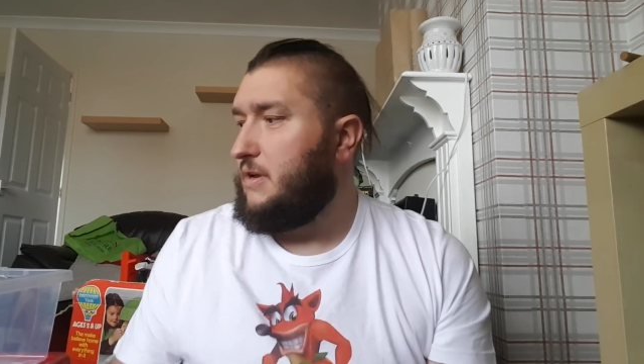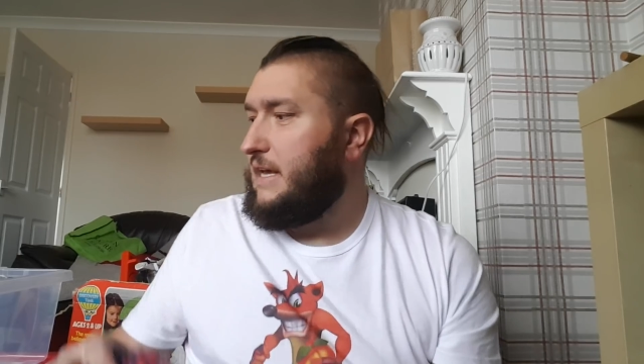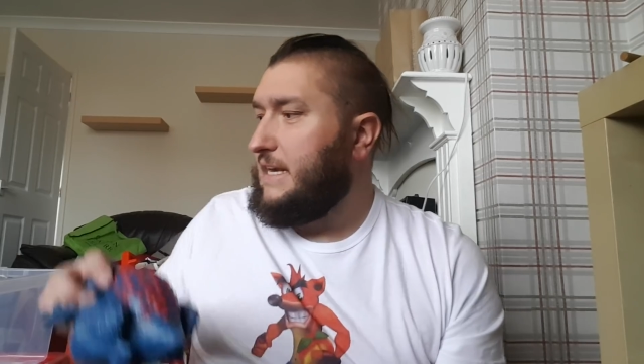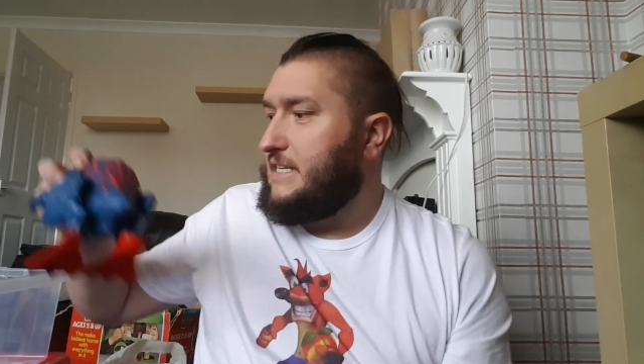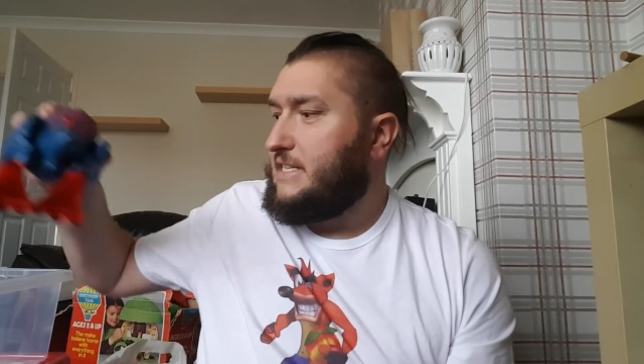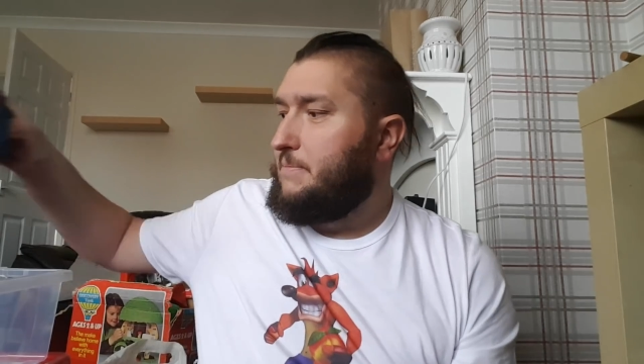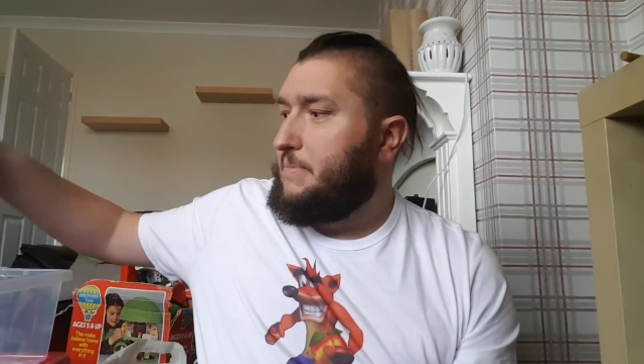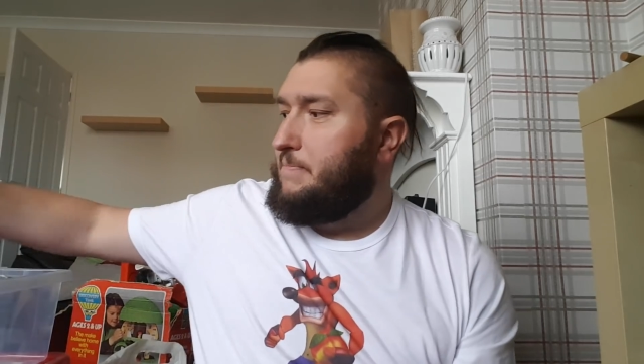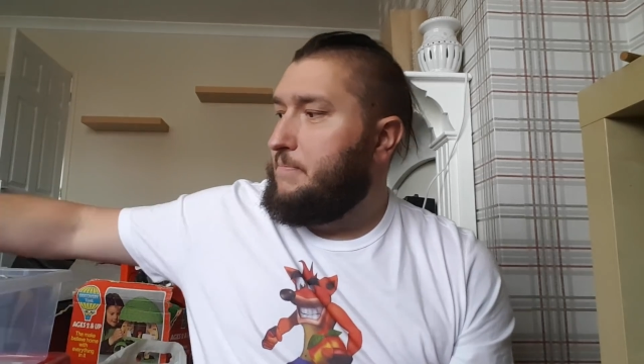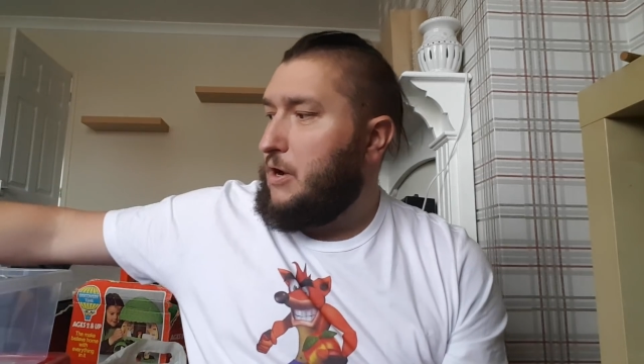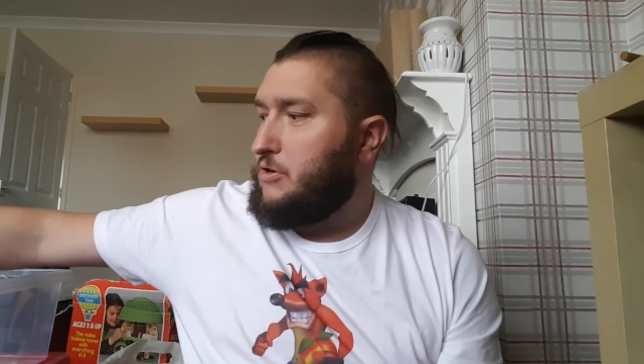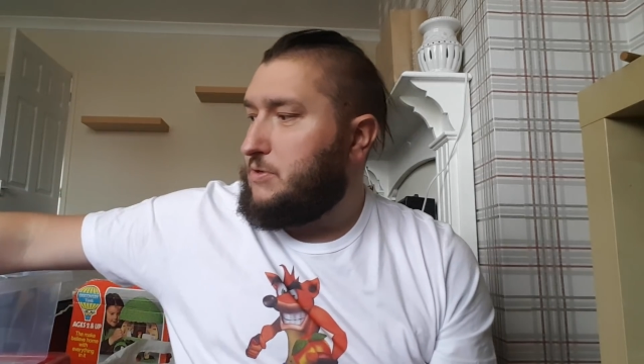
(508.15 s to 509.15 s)
it's the
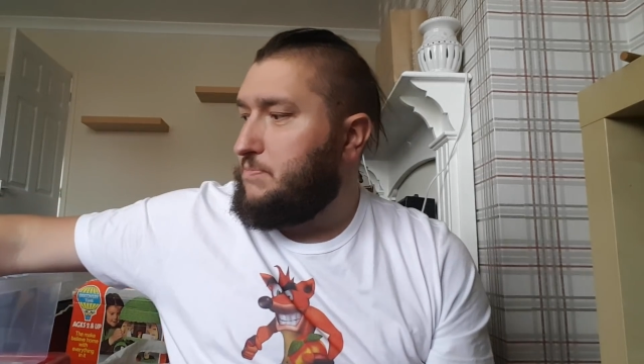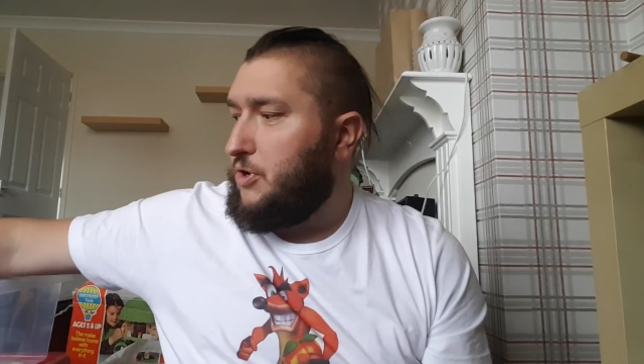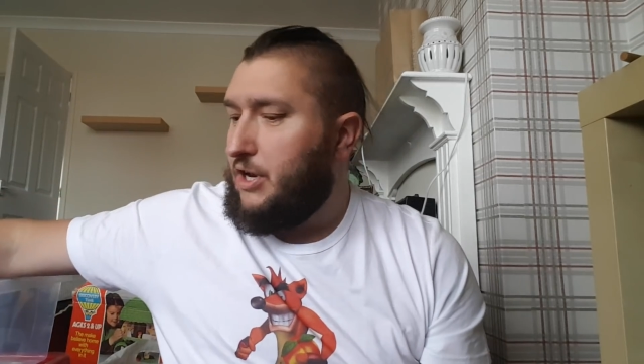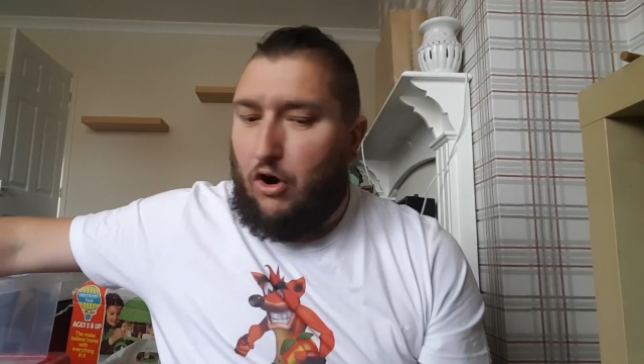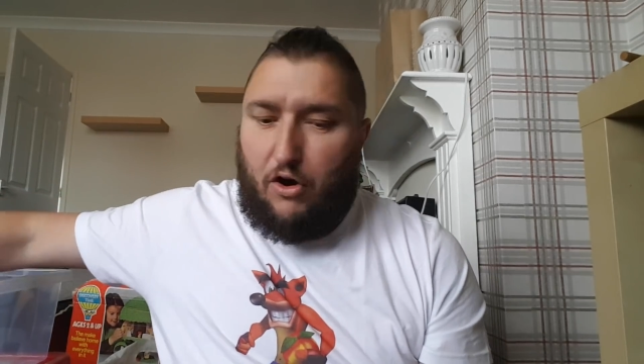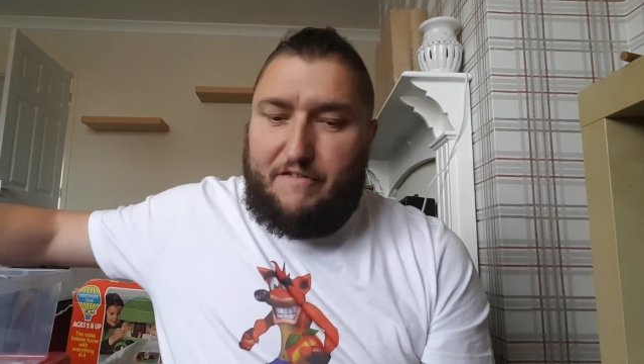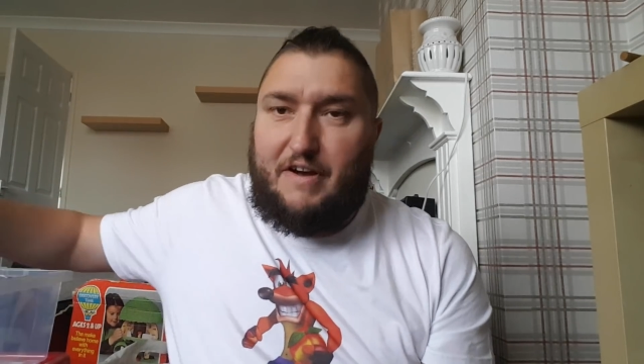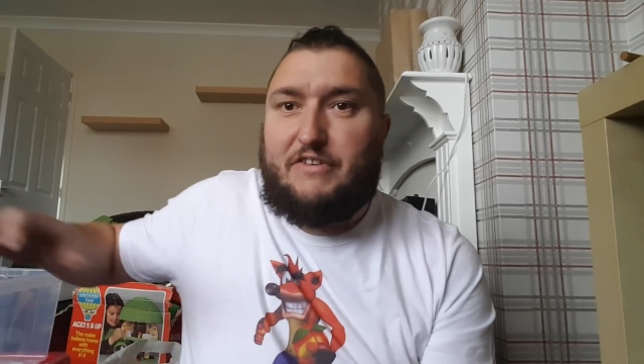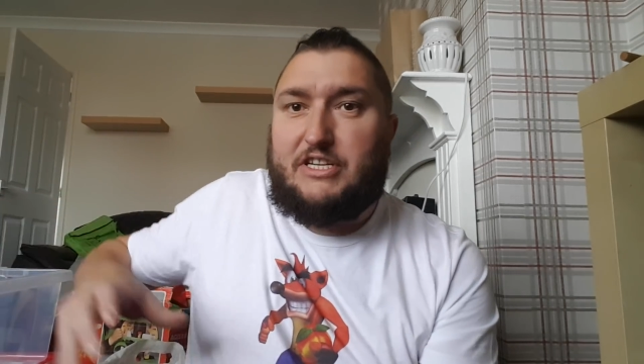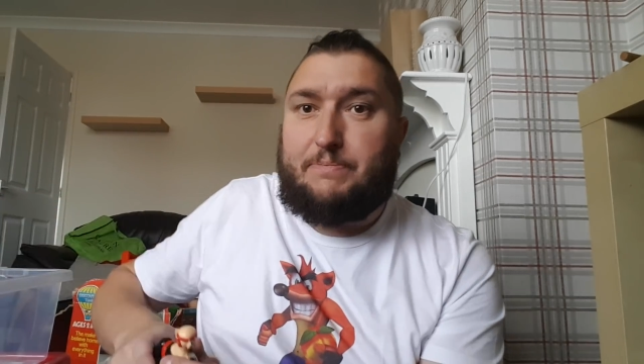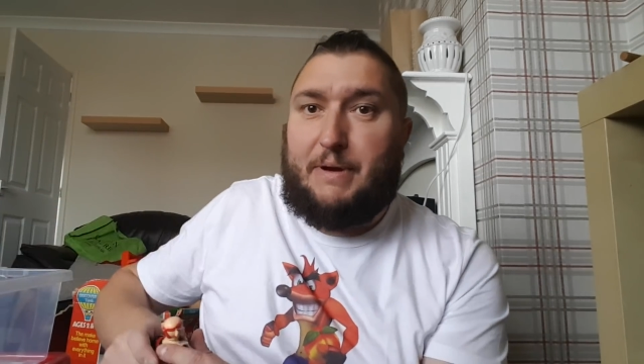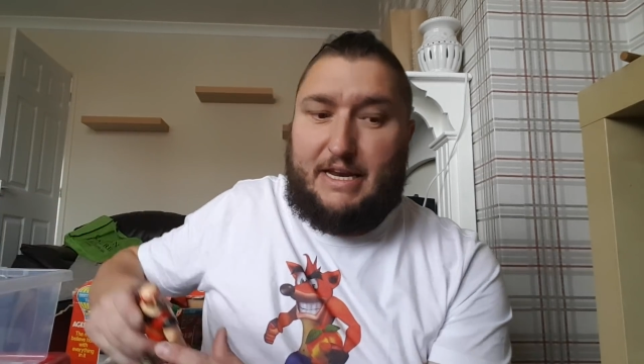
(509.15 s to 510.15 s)
most money I've ever
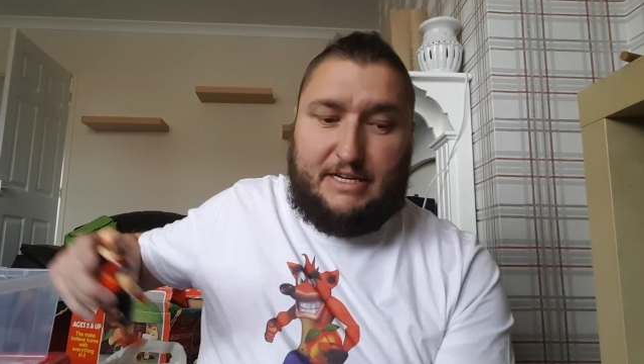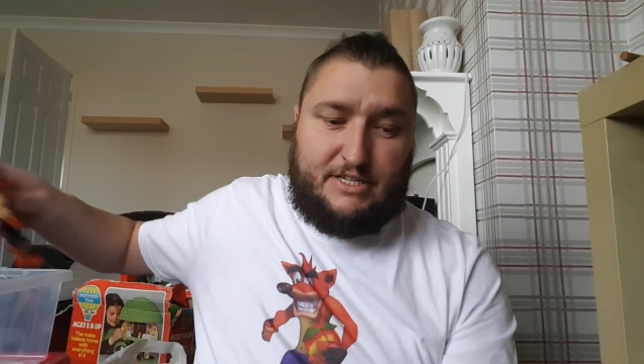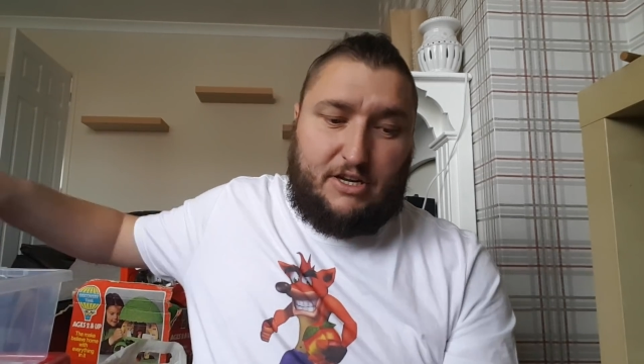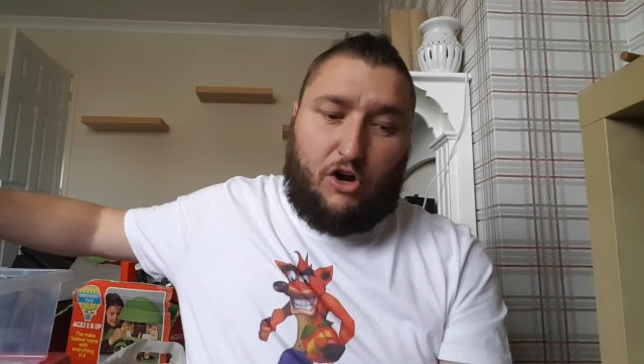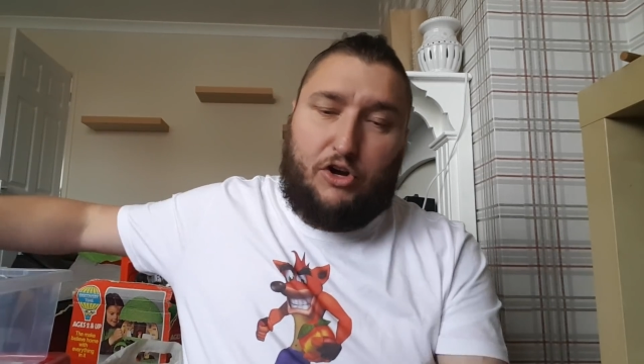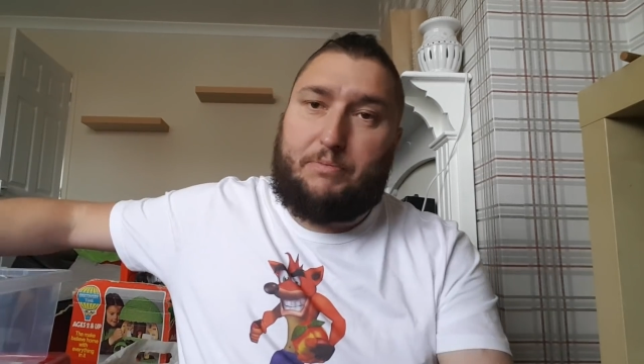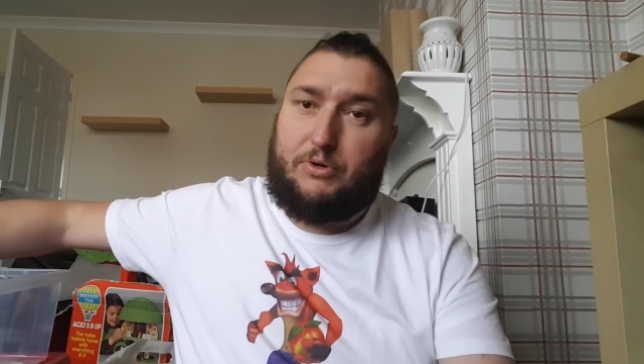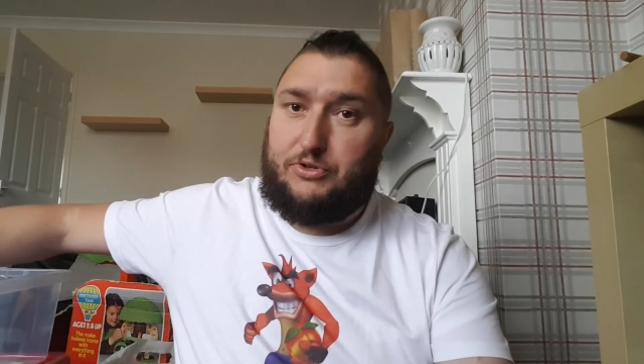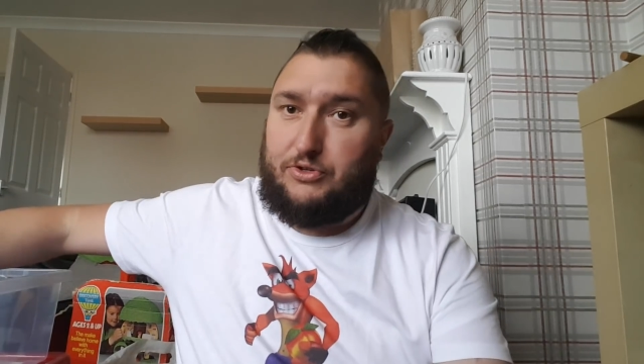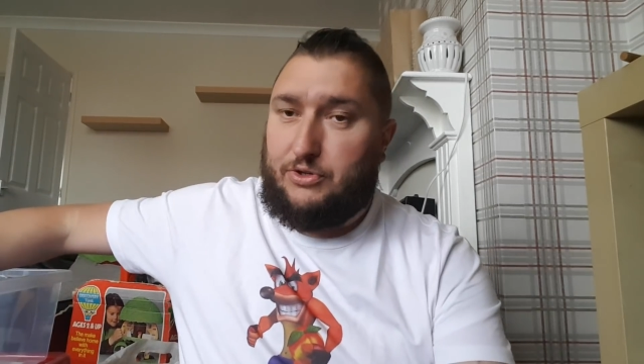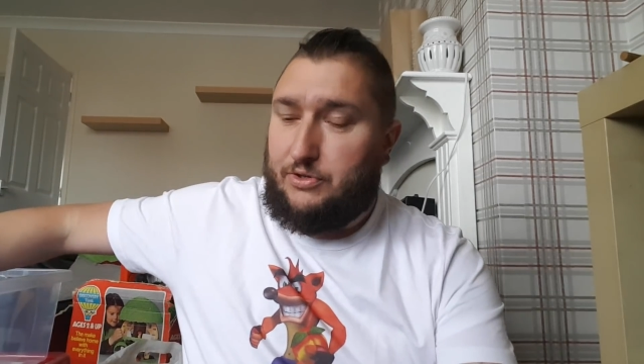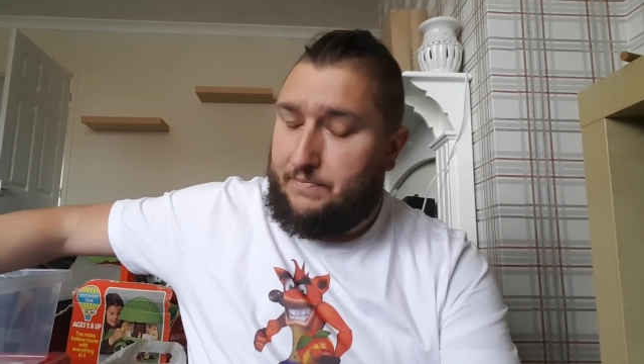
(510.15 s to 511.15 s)
spent on a
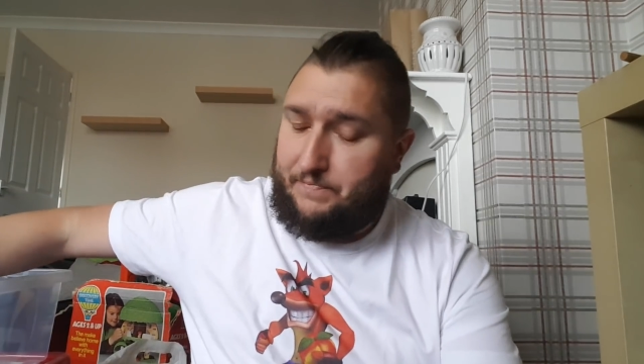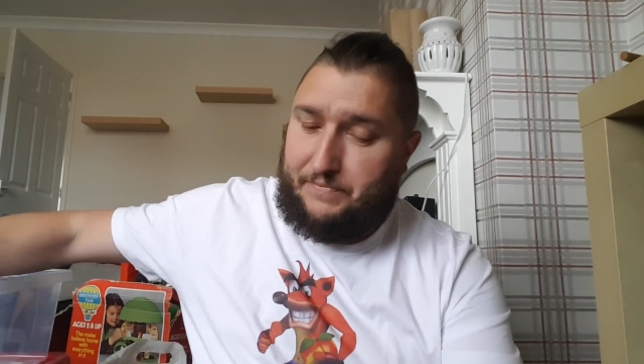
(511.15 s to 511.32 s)
bundle.